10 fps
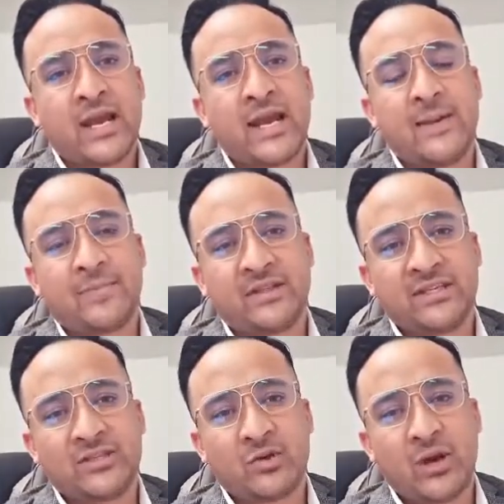But
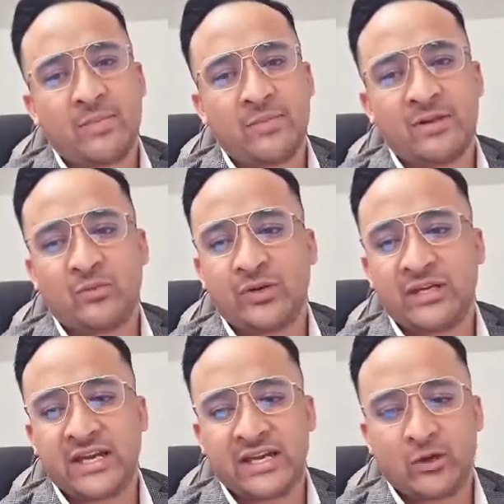this time, I mean,
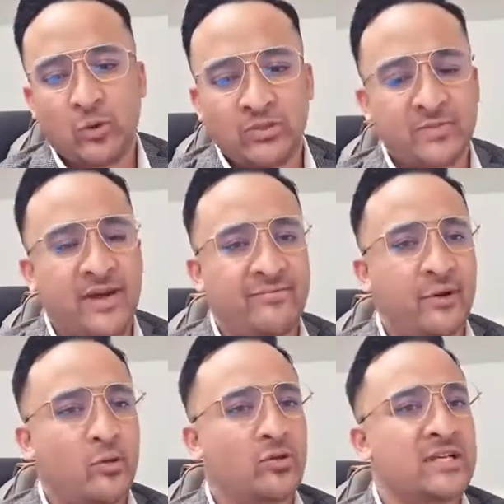we're getting enormous amount of
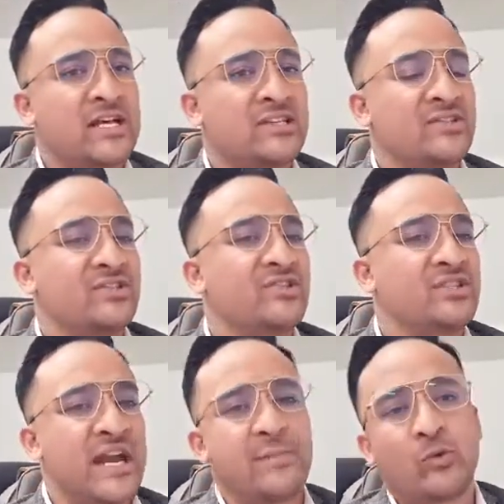phone calls asking the
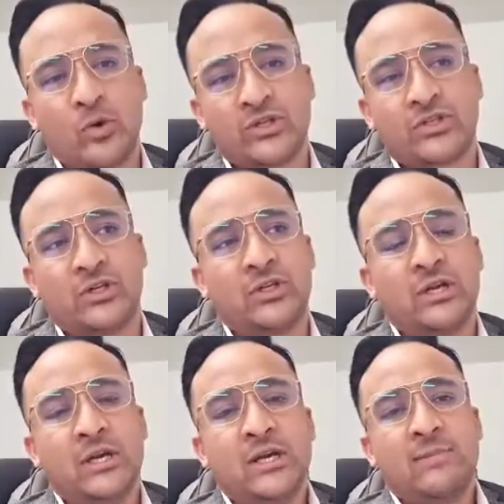same question.
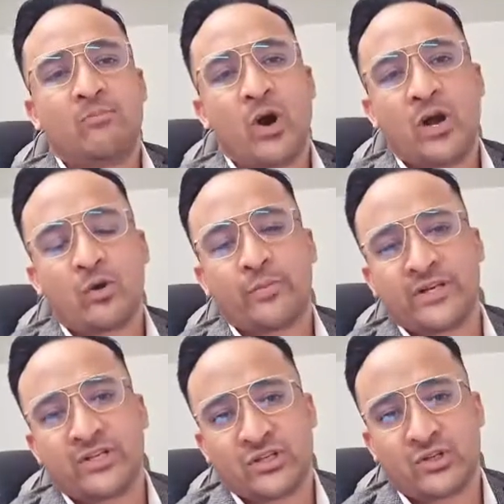My
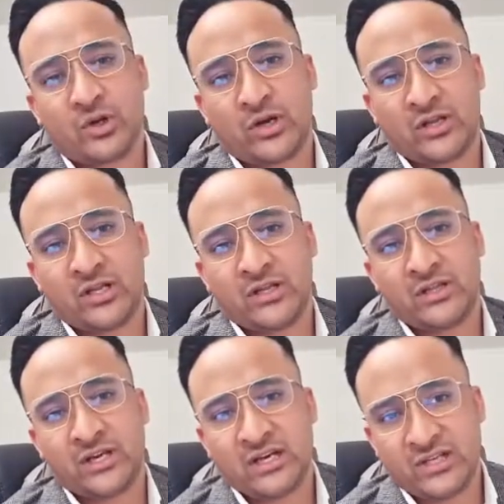occupation is not in
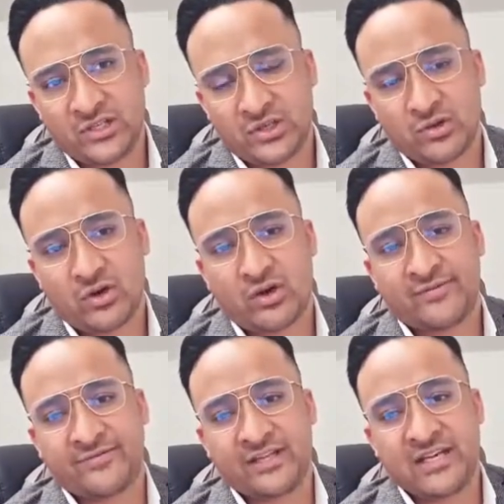the list
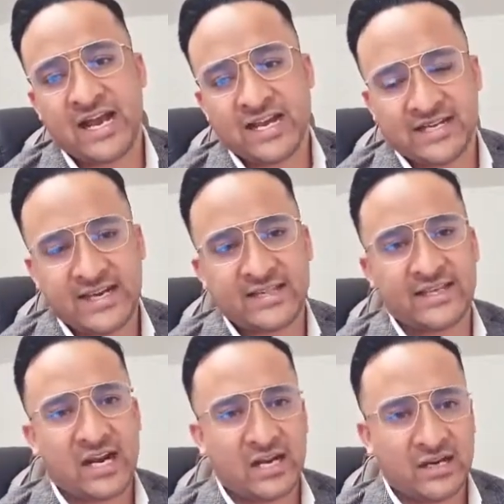of the RDA
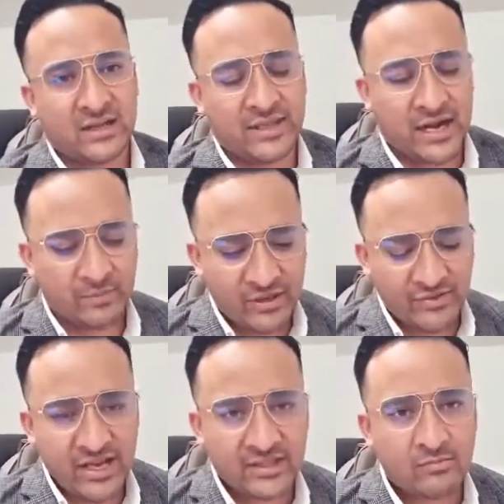that I'm
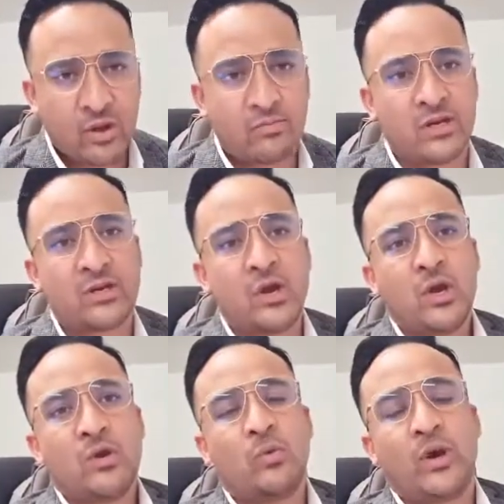living at the moment.
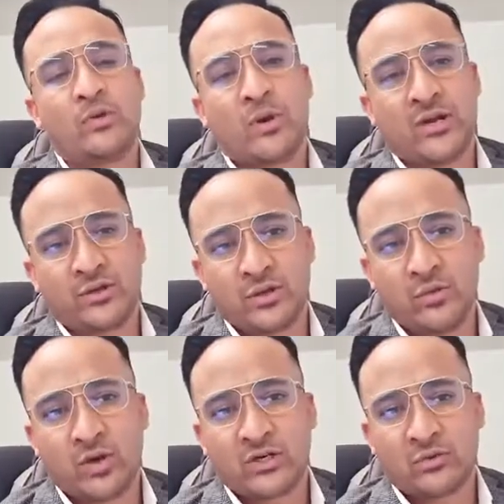Where do I do?
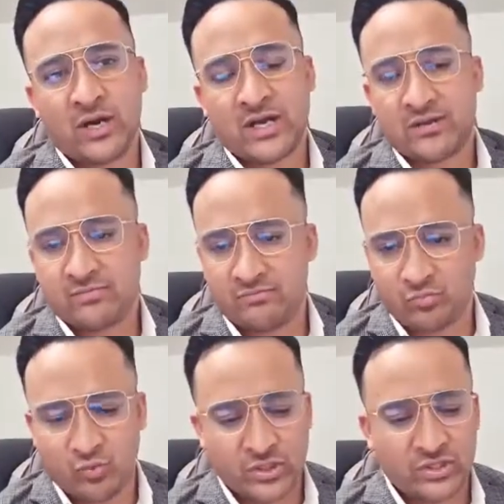
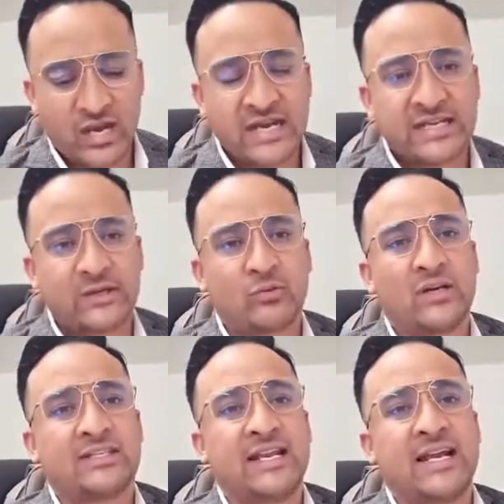Which RDA do
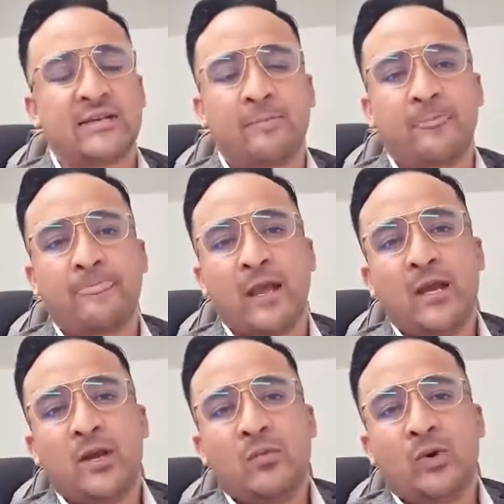I select?
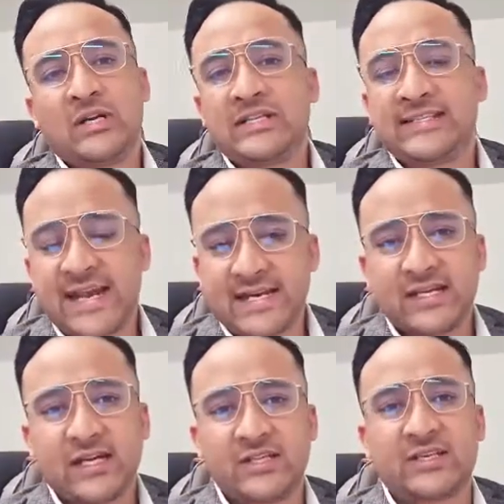Well,
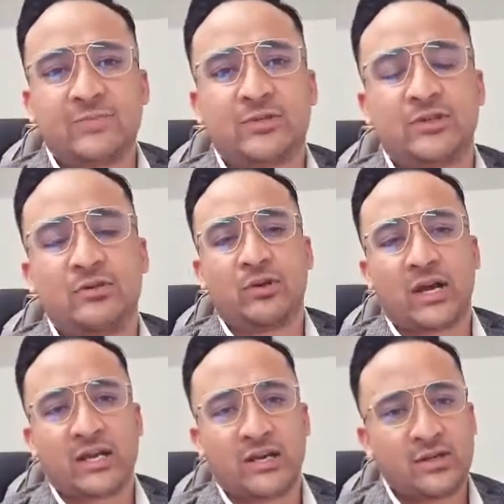technically, it's up to
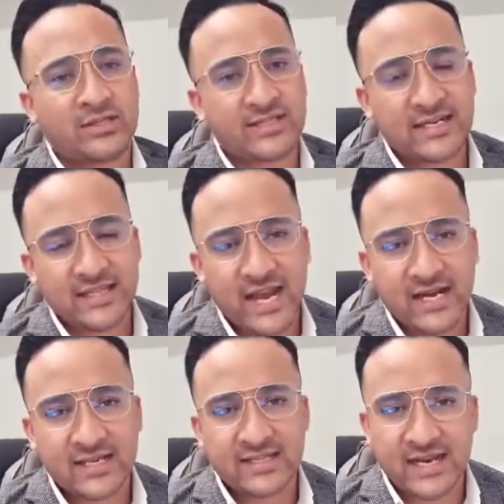Like, you can select the
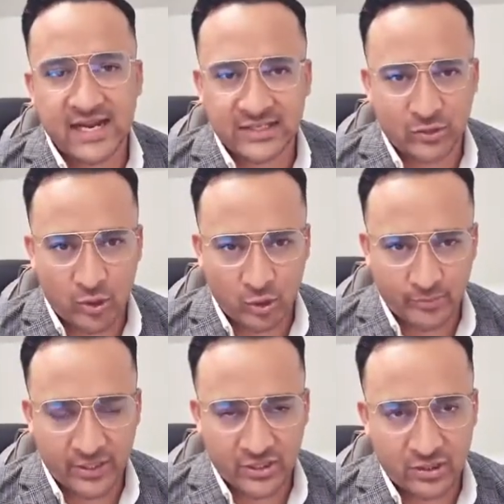RDA that has your
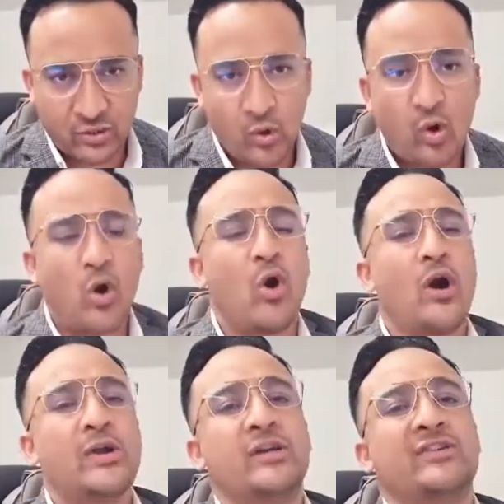occupation,
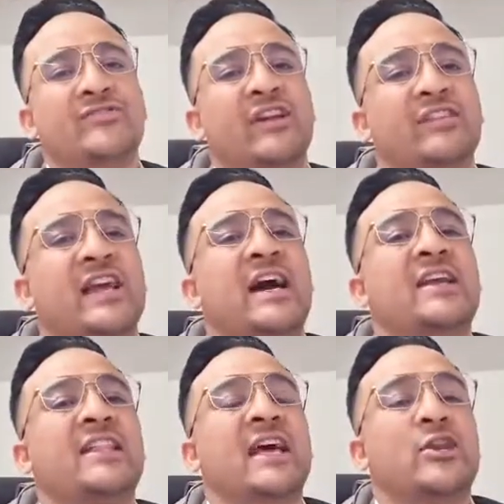or you can select the
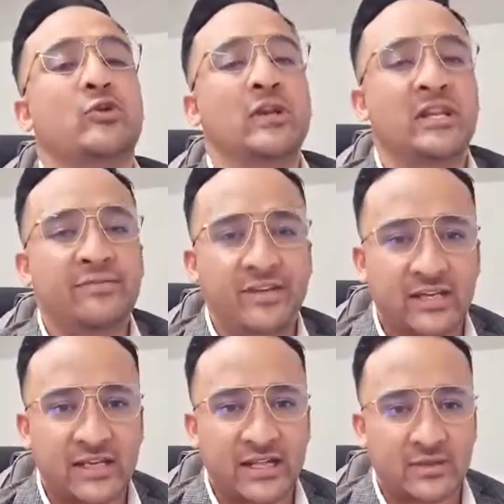RDA that you're
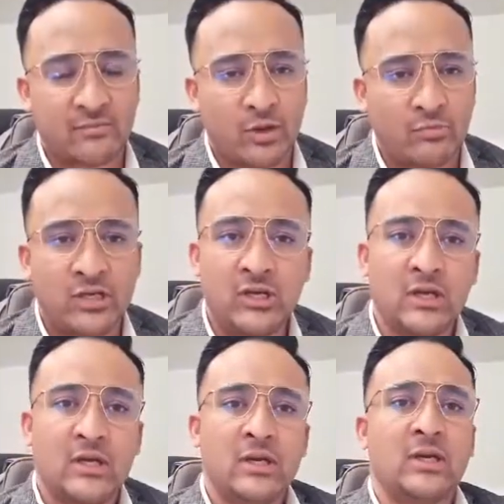living in at the moment.
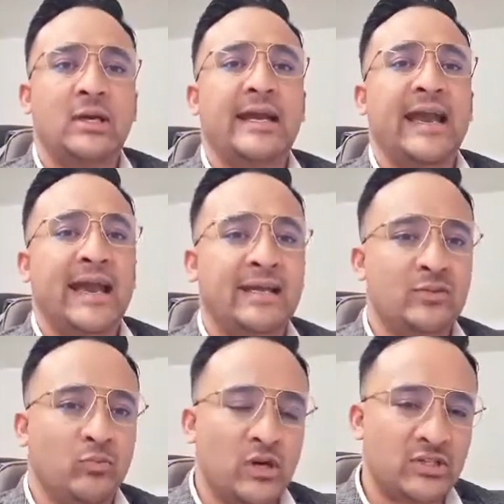
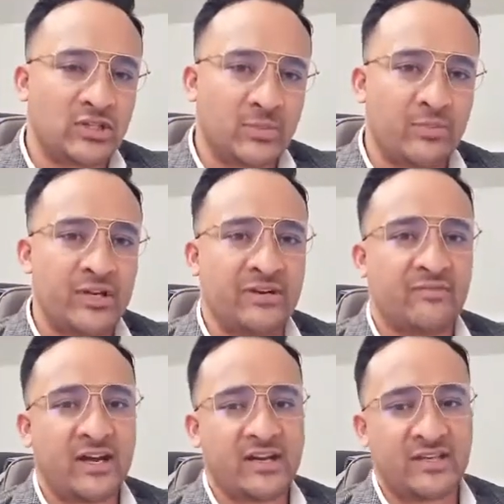And once the
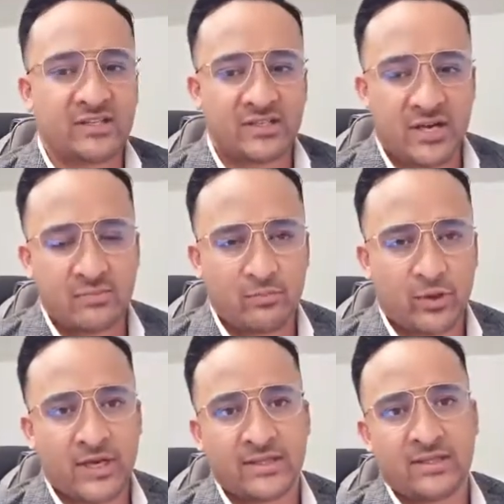pre-invite is done
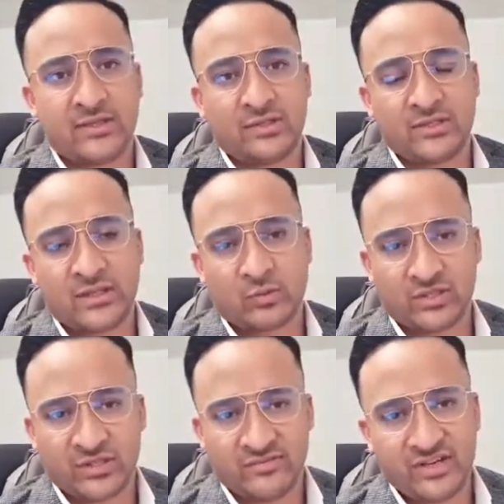by the New South
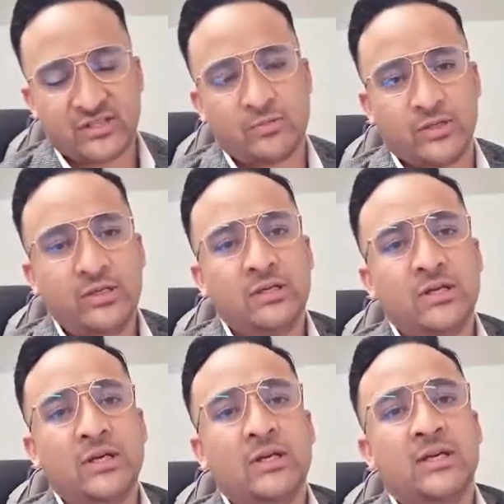Wales Investment,
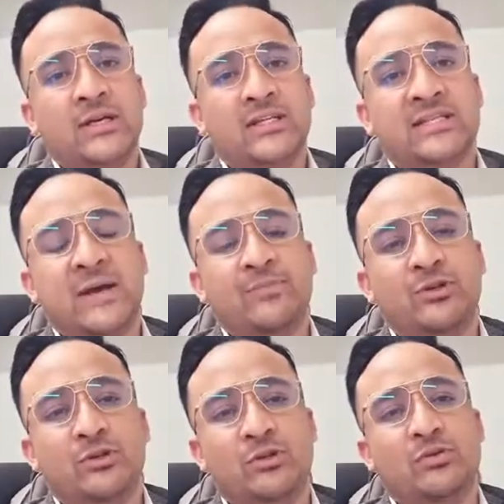it's up
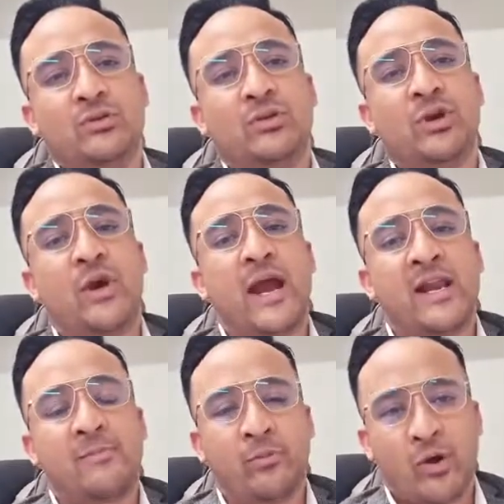to you to go
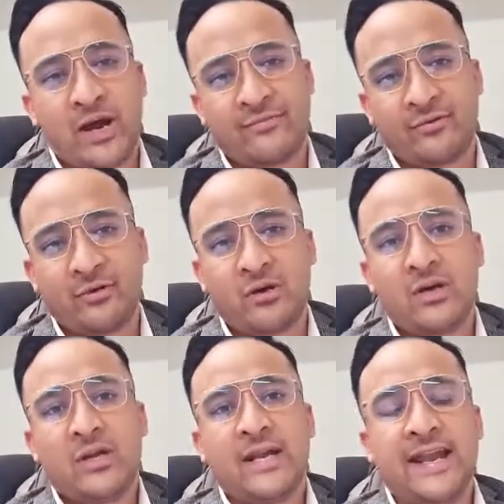and apply for
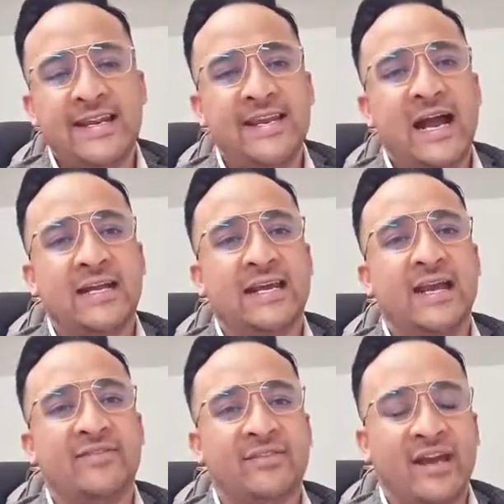any
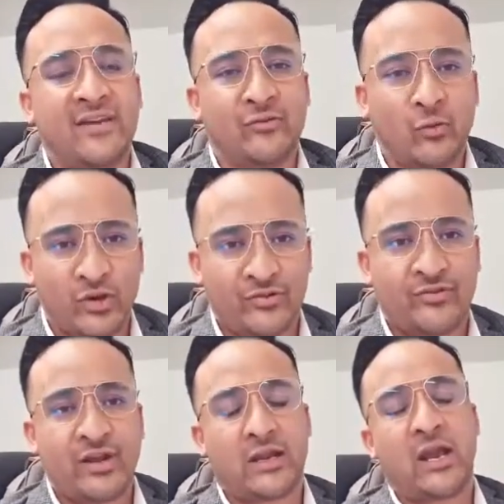RDAs that is willing to
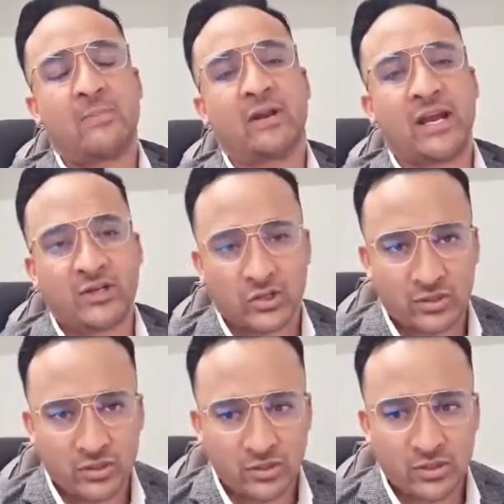take your application.